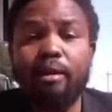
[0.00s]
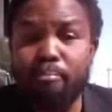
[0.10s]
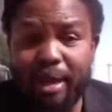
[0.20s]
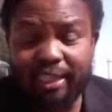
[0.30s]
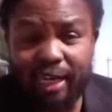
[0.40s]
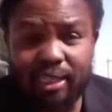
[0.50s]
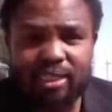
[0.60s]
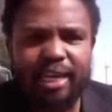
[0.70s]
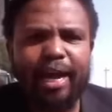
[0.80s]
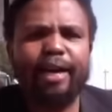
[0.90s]
make the
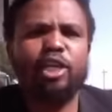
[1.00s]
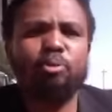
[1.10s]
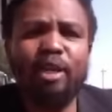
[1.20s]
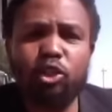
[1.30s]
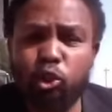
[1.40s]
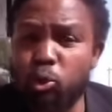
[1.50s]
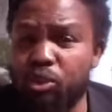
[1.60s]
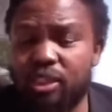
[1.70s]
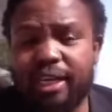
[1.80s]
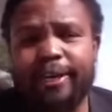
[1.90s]
necessary arrangement, use
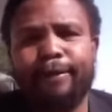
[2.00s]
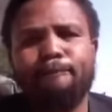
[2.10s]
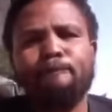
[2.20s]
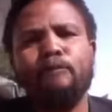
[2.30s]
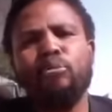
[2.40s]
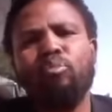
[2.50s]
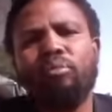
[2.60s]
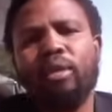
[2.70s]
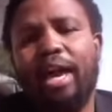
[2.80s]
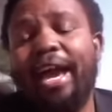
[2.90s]
their
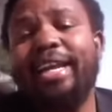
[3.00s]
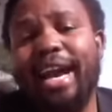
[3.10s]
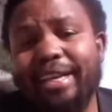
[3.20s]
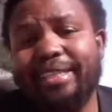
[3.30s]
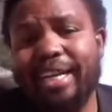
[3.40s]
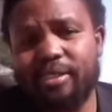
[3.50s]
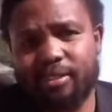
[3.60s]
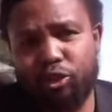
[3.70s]
address.